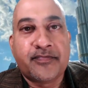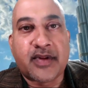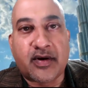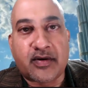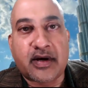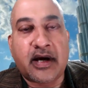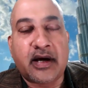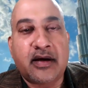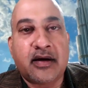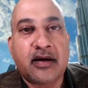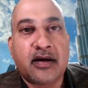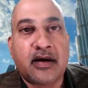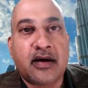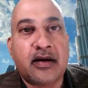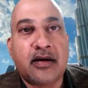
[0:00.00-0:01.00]
Okay,
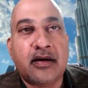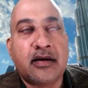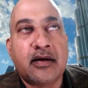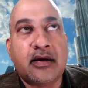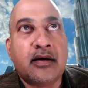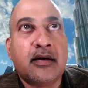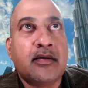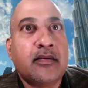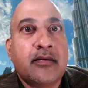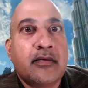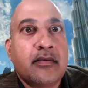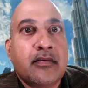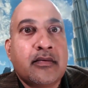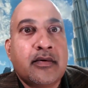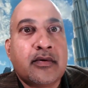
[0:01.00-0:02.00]
and
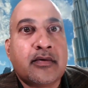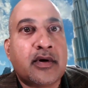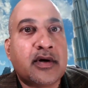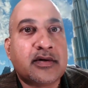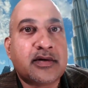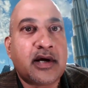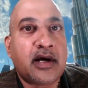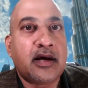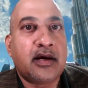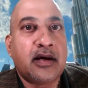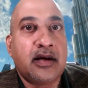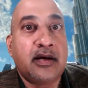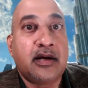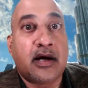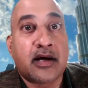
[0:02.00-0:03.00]
you cannot say
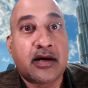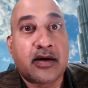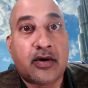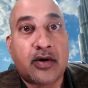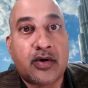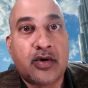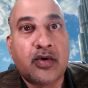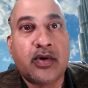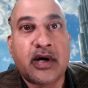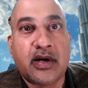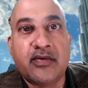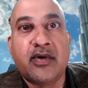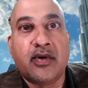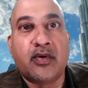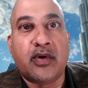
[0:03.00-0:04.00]
India cannot do and
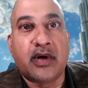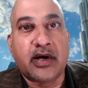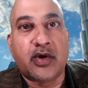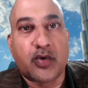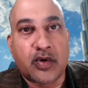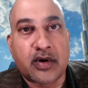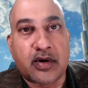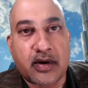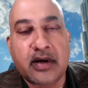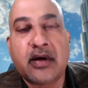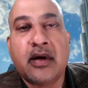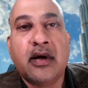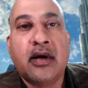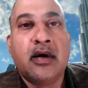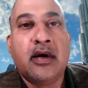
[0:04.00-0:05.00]
we will only do it, right?
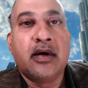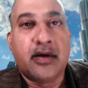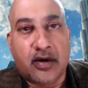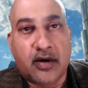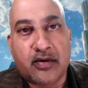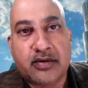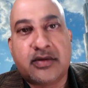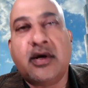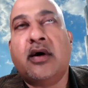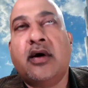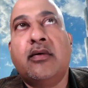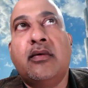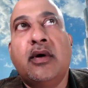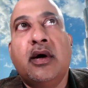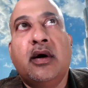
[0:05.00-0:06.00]
No.
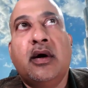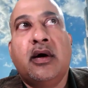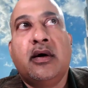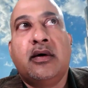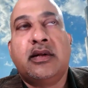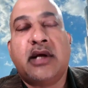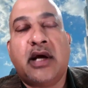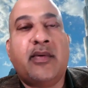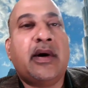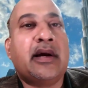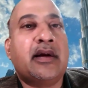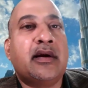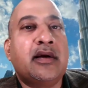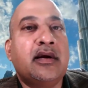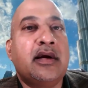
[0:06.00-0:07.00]
So they have
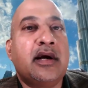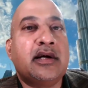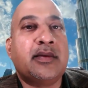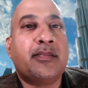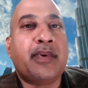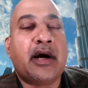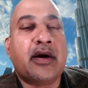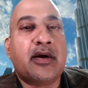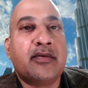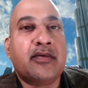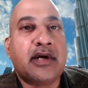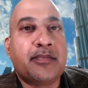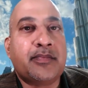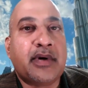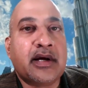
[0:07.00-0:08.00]
added India as a part of
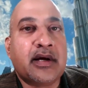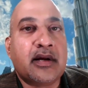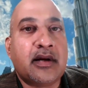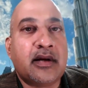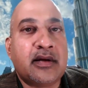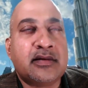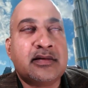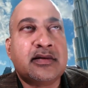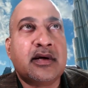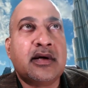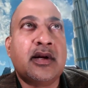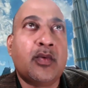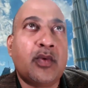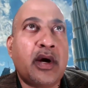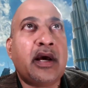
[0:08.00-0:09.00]
that particular list.
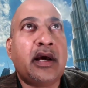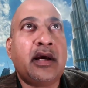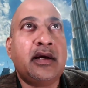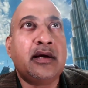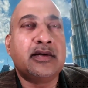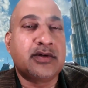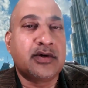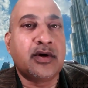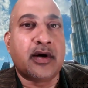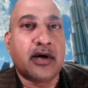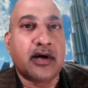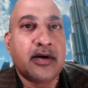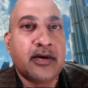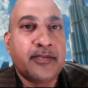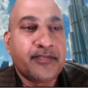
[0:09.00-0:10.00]
In a way, it's
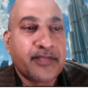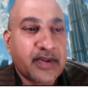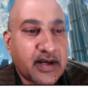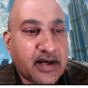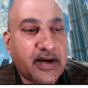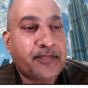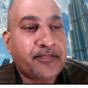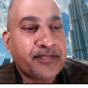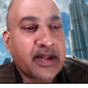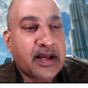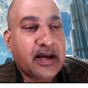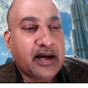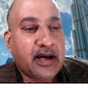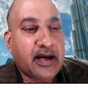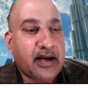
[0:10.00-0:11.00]
good. Yeah.
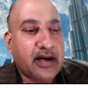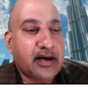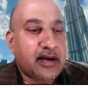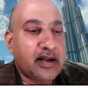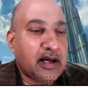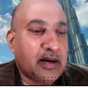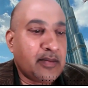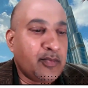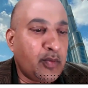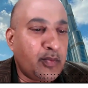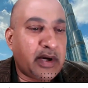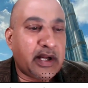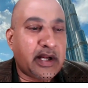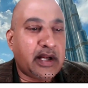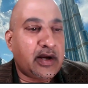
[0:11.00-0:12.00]
And
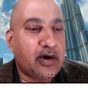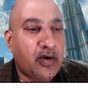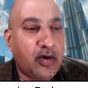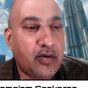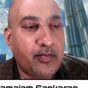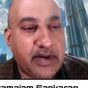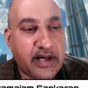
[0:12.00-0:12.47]
Mumbai home